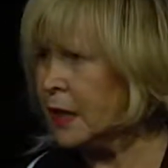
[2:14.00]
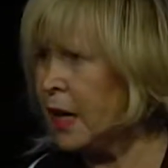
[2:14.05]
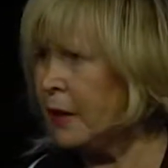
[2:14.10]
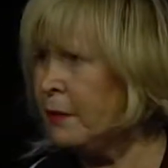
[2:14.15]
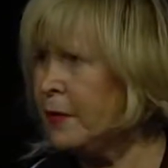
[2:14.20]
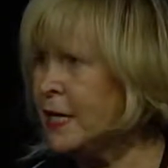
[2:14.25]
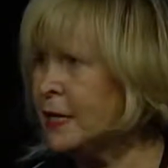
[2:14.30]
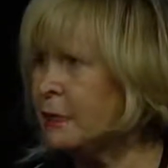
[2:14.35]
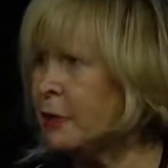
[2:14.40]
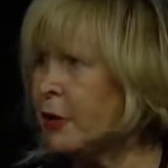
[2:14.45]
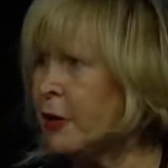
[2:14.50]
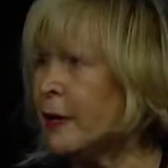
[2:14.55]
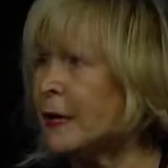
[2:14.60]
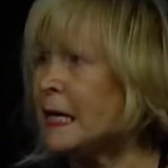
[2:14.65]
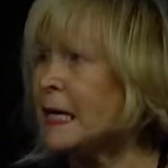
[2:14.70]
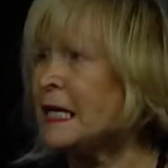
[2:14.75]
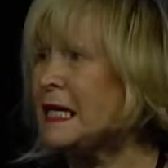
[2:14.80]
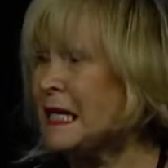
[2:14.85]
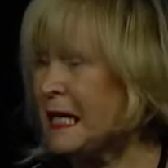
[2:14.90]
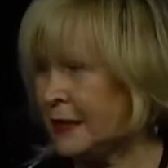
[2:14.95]
It means we are
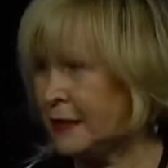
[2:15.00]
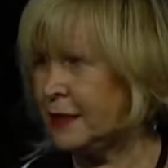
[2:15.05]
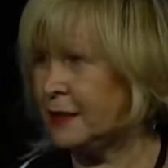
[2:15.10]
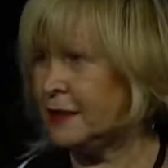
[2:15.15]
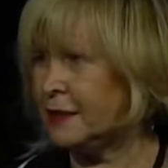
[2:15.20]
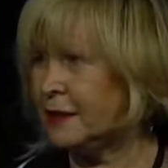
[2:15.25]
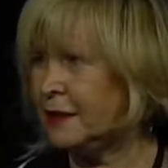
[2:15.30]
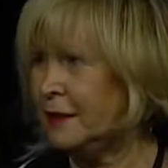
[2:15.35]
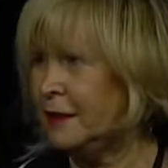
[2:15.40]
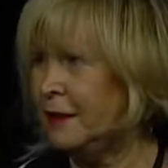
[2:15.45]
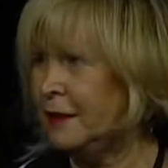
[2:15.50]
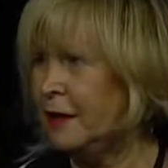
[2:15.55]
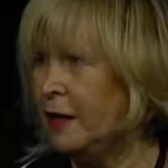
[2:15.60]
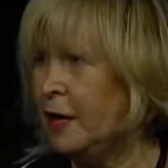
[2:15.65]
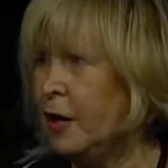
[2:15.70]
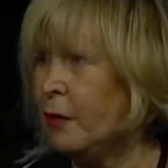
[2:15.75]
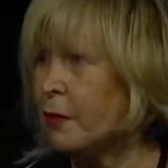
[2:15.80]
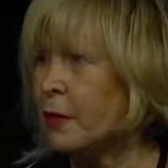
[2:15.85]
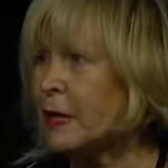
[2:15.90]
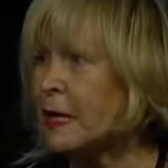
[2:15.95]
connected.
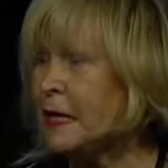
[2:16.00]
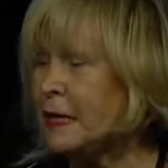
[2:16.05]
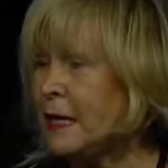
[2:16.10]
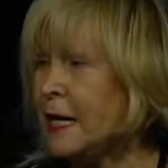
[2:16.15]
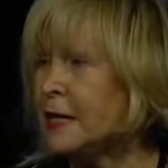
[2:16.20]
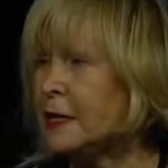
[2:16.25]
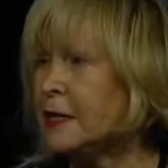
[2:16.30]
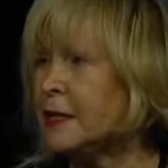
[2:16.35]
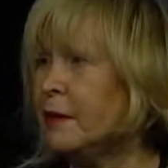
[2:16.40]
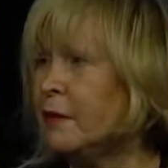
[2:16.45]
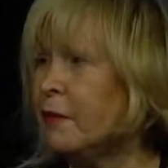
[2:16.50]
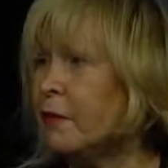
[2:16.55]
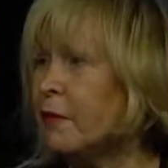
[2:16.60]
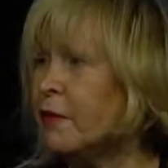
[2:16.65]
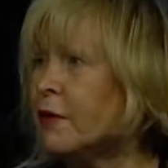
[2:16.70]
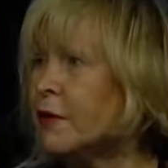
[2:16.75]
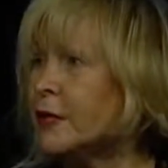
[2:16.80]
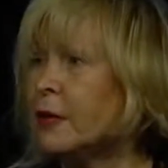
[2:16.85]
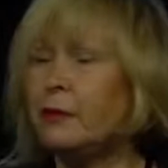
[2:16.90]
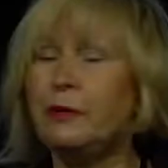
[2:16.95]
We're connected
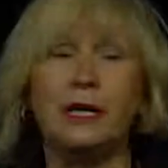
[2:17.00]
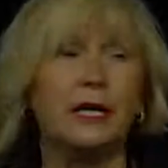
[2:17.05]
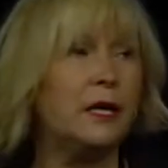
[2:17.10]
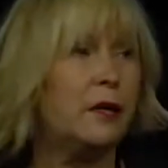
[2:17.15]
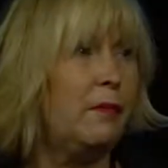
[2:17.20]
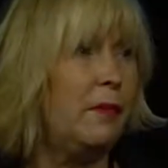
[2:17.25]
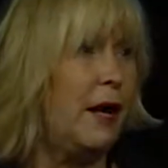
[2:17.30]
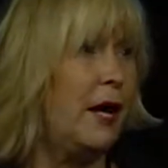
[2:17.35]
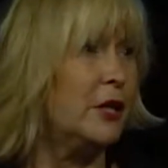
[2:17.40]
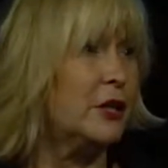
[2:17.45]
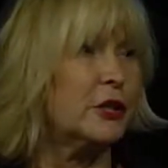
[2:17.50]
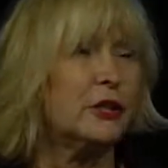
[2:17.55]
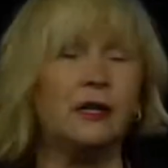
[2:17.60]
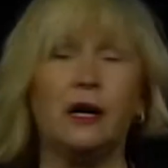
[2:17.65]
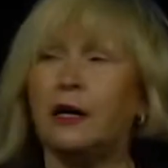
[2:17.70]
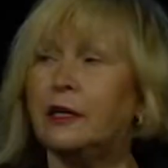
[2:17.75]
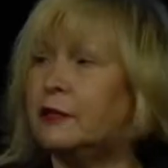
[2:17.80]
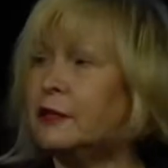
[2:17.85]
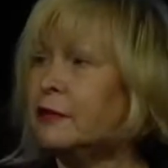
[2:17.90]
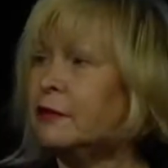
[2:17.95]
more than we can imagine
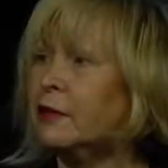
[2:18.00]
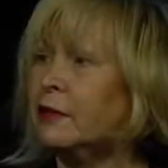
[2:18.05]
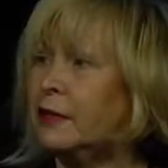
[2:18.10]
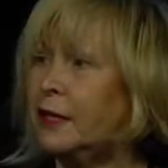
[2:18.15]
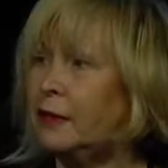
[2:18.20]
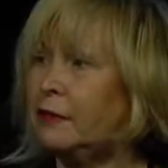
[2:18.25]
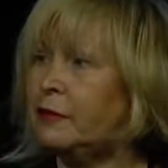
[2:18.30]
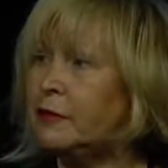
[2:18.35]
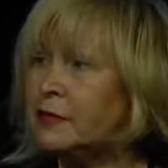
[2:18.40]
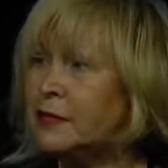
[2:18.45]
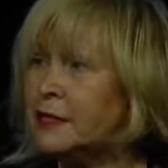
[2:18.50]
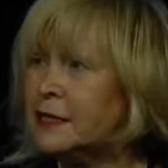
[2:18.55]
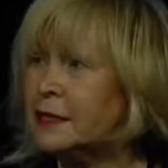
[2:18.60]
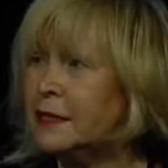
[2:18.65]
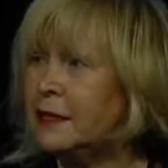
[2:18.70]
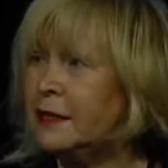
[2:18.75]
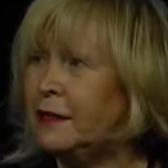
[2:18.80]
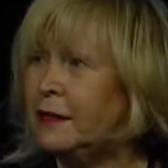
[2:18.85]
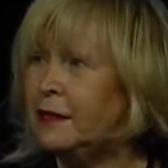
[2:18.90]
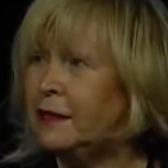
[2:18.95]
on different levels
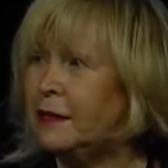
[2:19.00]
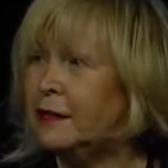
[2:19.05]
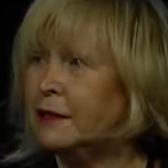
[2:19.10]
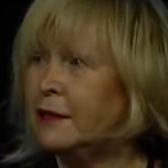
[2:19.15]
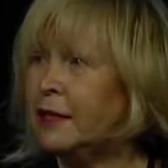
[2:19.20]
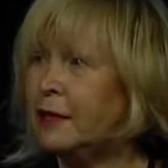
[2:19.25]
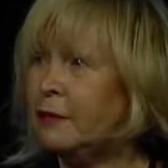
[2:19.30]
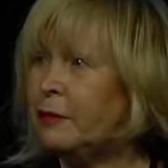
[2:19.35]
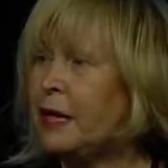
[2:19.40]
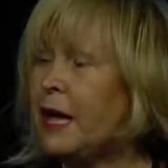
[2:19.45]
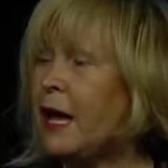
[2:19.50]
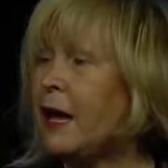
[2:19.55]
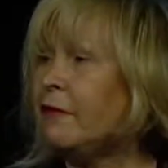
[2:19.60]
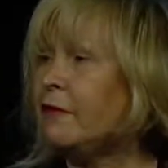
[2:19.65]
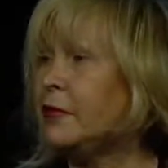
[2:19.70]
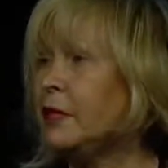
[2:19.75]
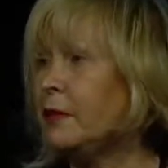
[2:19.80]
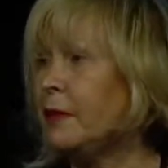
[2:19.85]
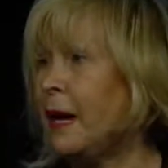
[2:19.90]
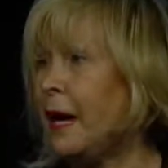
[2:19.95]
than we have
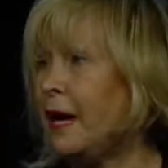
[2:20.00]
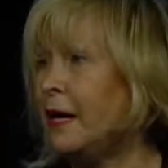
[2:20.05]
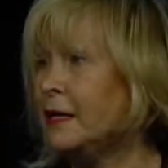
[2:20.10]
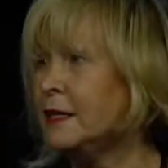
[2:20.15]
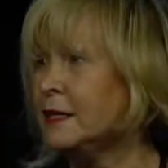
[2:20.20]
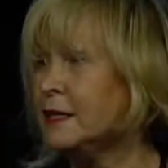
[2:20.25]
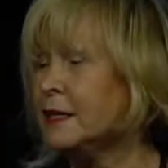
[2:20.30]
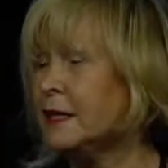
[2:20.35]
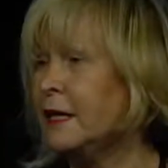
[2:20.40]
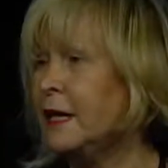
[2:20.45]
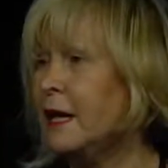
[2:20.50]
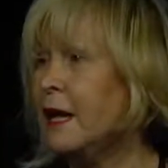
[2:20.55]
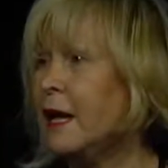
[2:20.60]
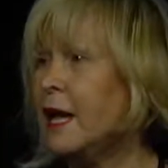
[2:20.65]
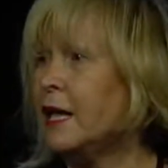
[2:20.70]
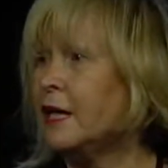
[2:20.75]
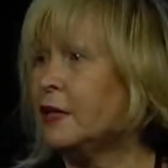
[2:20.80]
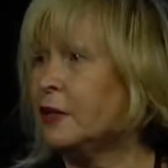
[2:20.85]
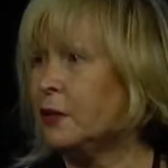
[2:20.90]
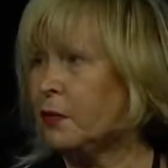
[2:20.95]
in the past.
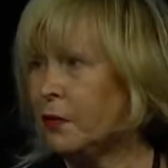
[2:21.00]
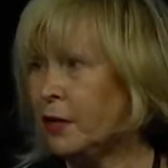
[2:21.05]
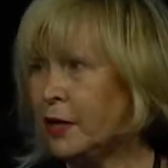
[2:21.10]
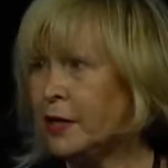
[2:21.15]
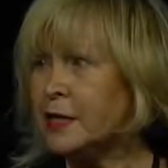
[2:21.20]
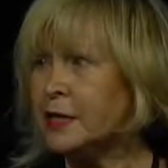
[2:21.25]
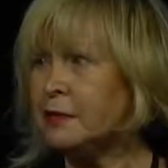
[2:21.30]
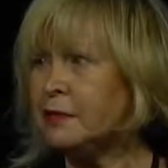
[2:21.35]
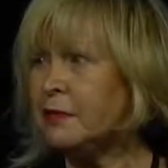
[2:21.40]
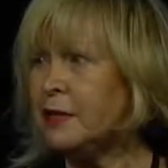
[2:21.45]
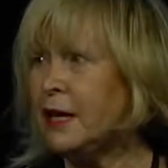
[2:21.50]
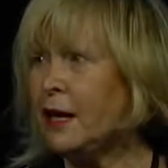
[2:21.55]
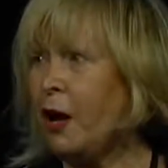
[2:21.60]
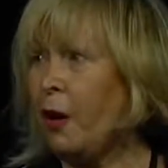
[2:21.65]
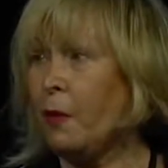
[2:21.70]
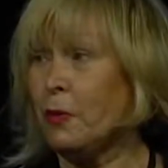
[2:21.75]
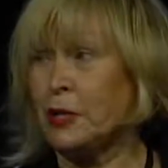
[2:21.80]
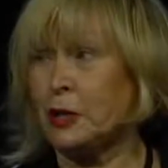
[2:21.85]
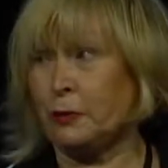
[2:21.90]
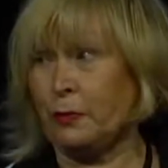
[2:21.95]
In 3 years from
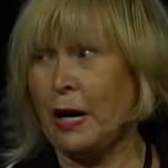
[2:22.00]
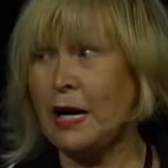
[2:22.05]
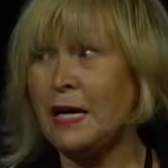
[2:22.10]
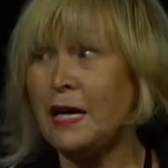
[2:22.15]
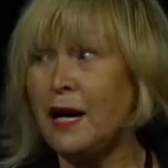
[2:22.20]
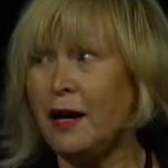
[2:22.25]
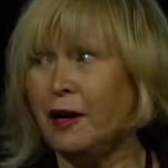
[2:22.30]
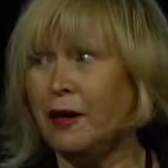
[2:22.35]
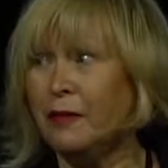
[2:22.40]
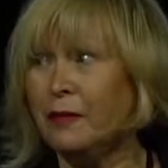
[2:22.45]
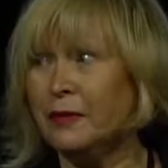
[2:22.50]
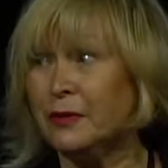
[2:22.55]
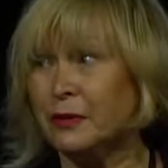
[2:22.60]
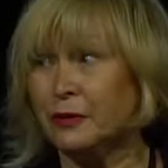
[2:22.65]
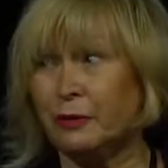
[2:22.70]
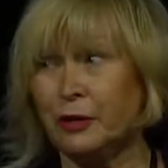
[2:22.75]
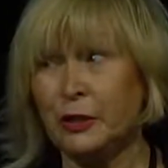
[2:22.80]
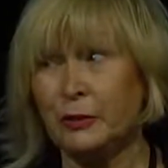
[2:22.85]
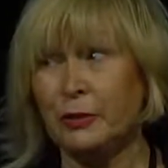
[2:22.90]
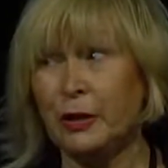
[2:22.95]
now, which is right now,
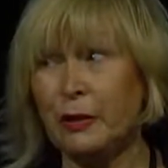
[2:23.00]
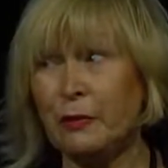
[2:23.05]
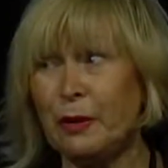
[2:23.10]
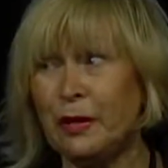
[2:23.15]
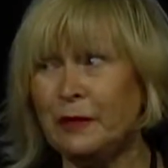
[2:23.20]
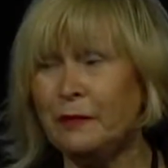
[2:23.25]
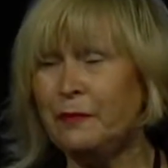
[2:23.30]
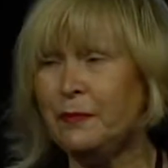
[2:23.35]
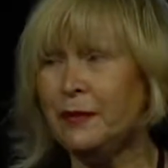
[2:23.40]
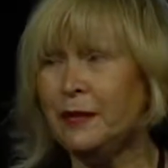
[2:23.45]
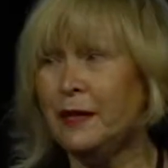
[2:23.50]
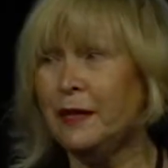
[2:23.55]
2021,